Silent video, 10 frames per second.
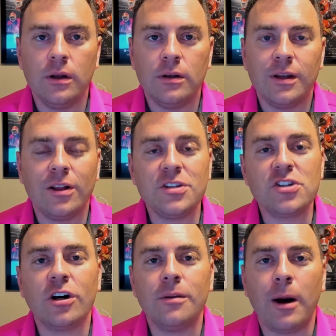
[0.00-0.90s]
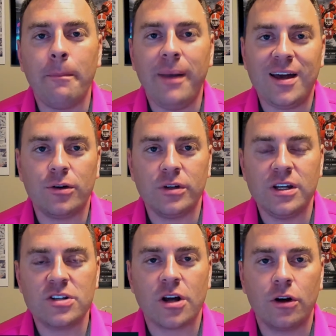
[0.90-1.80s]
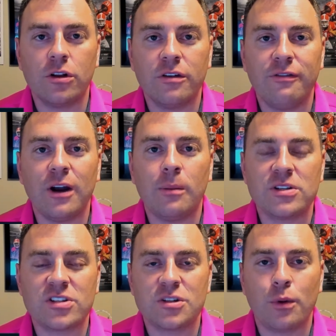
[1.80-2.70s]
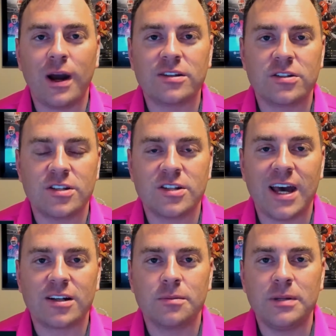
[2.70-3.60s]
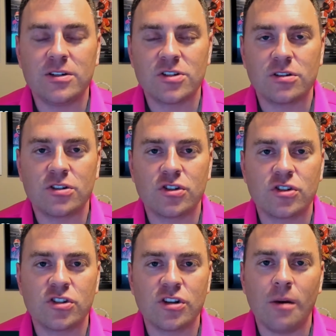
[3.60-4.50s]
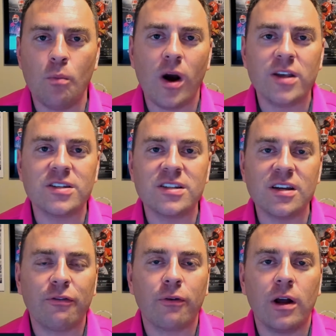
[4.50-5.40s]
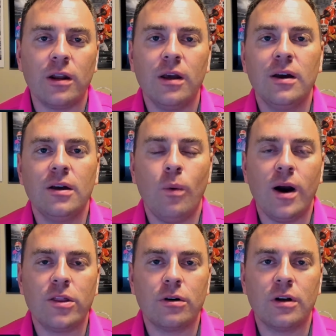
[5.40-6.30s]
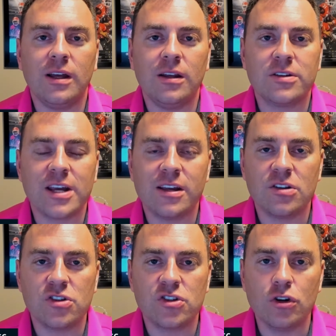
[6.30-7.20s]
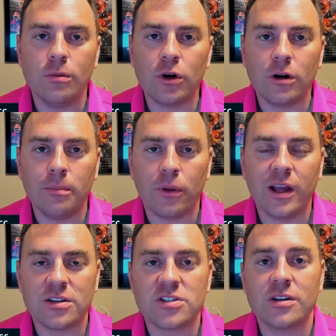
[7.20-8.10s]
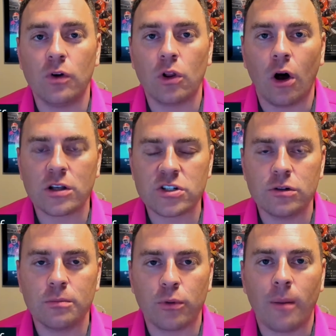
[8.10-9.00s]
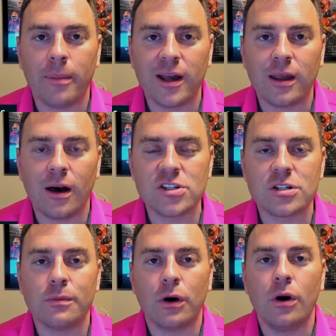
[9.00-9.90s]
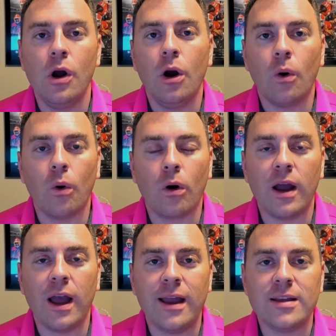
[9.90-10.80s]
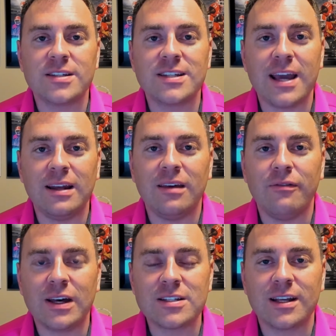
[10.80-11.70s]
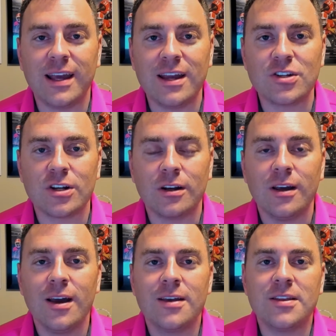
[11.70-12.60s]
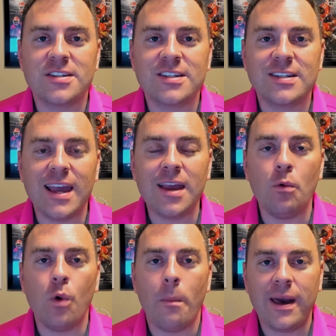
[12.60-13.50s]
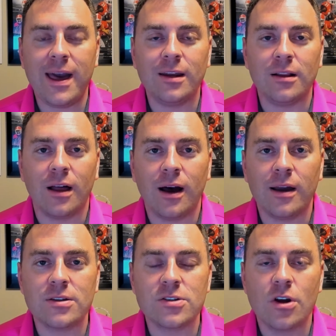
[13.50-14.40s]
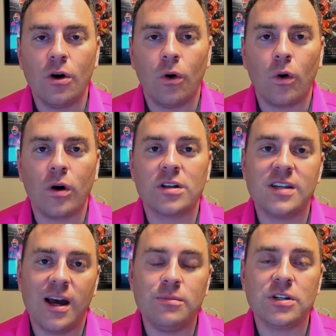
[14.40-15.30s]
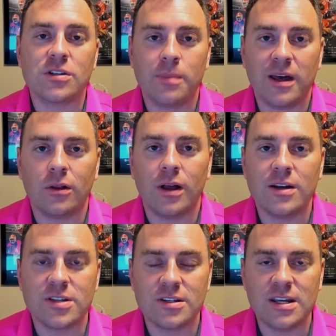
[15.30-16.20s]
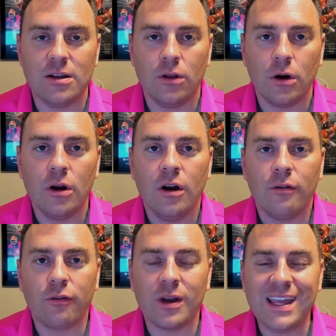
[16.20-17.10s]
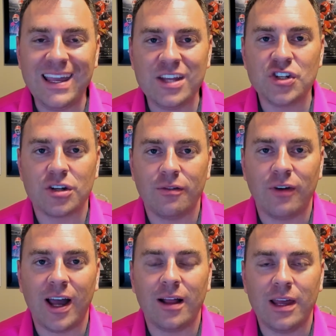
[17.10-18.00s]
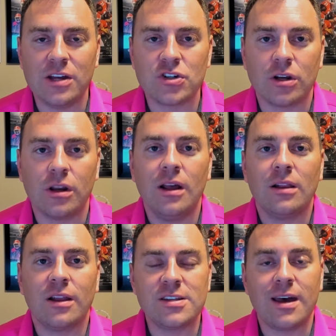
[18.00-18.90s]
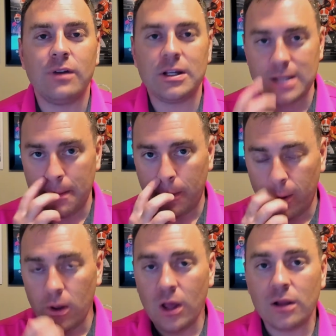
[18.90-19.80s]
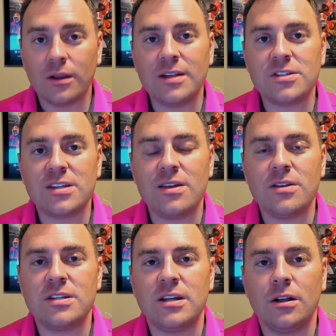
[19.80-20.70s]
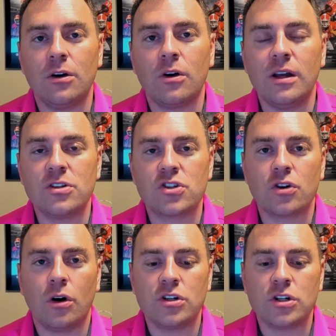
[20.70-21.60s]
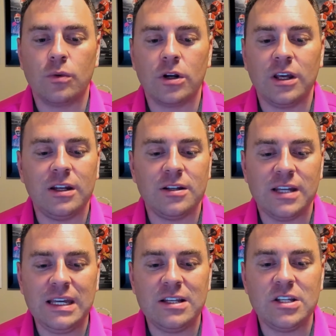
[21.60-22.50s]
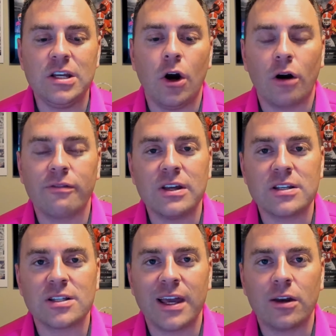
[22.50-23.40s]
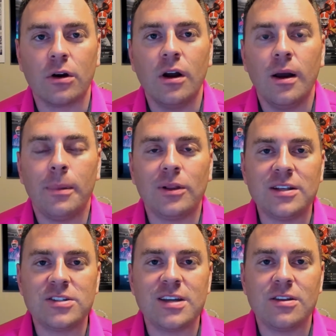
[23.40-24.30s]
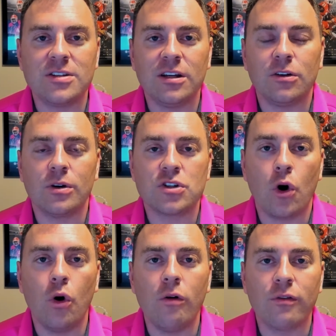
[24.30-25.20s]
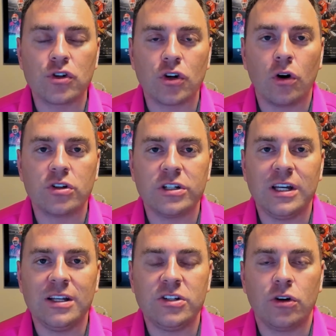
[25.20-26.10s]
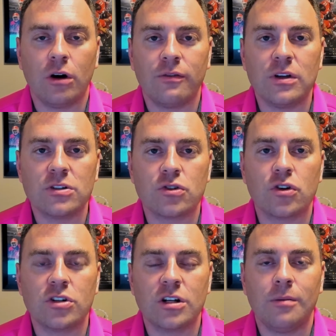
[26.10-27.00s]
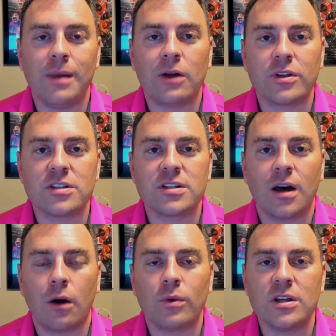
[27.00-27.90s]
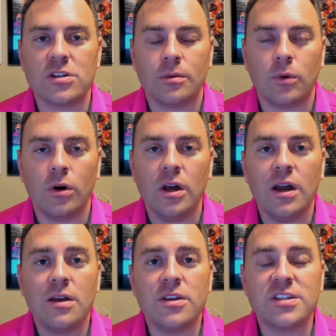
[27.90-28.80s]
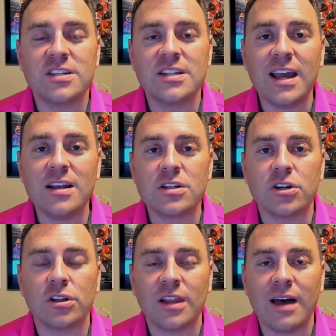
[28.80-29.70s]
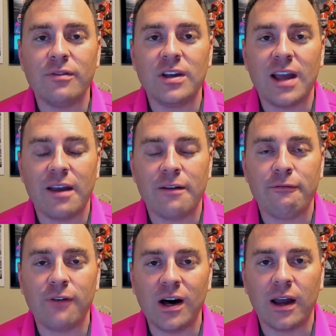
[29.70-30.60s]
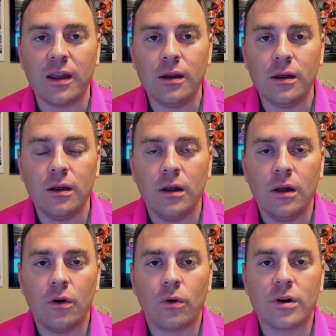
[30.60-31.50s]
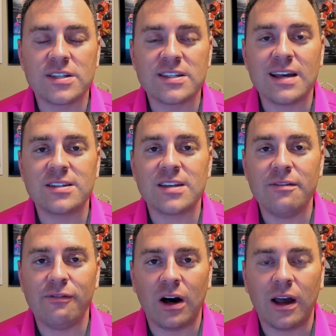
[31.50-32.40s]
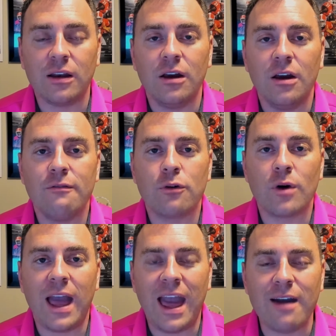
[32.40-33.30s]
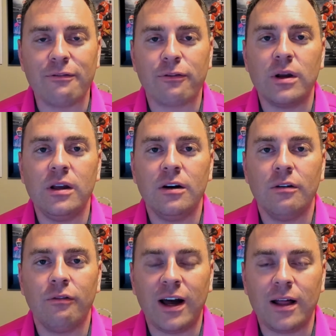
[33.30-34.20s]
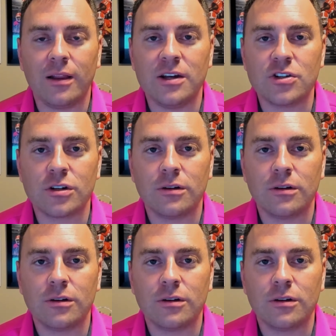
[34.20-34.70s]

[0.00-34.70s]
let's talk about penalties under the Fair Business Practices Act because they're somewhat different whether it is a consumer complaint, a civil lawsuit brought by a customer, or a state investigation. The state will penalize or attempt to penalize a dealer for each violation. Let's have an example. Let's say the dealer is charging, we're going to get into ETR fees later, but let's say the dealer is overcharging ETR fees. They're charging an amount that's not reasonable the state could levy a fine or assess a fine for every violation,